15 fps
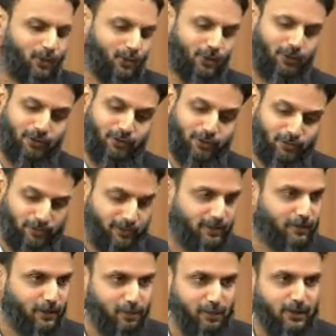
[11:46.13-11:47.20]
or
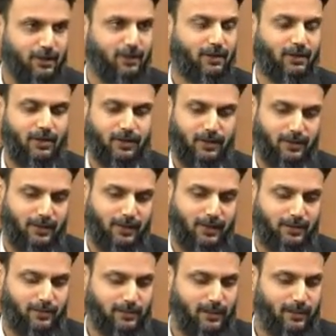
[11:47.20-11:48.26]
surfaces could be
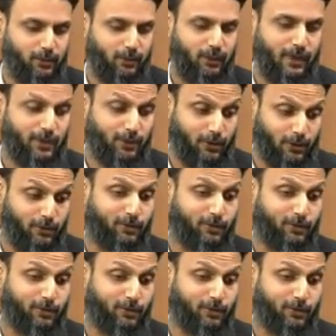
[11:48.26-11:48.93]
cleaned with alcohol.